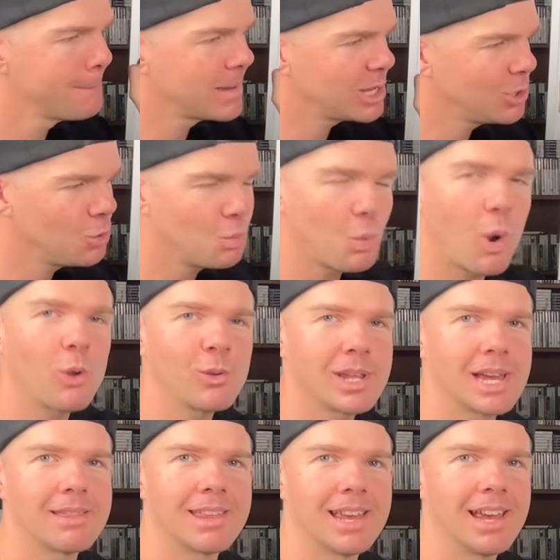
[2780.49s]
But you
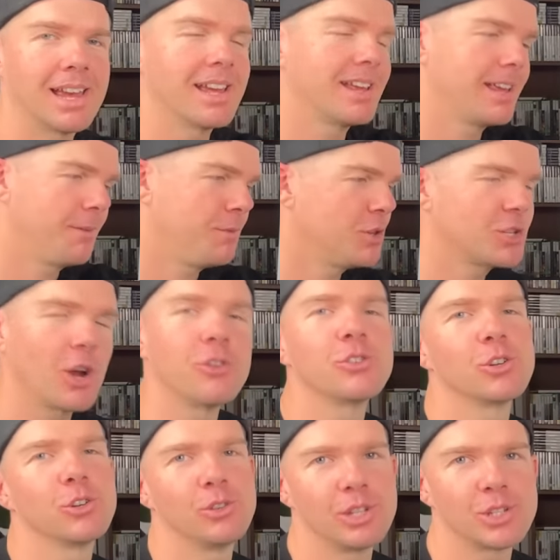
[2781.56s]
won't get there if you
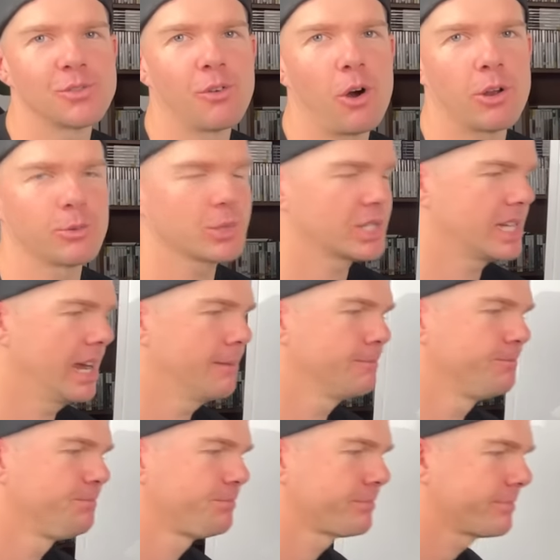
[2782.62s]
don't do this final step.
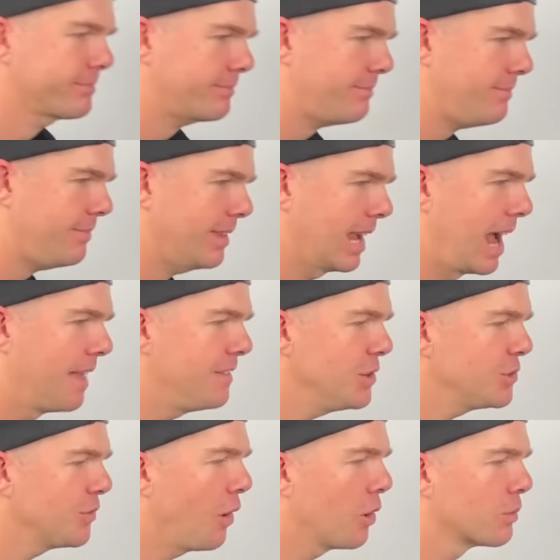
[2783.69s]
And
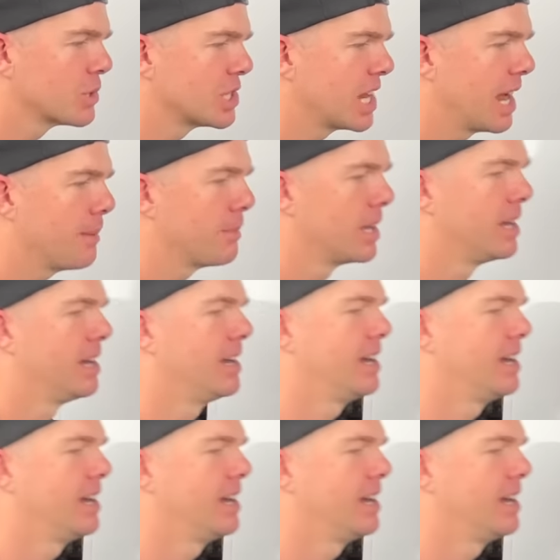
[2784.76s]
this final step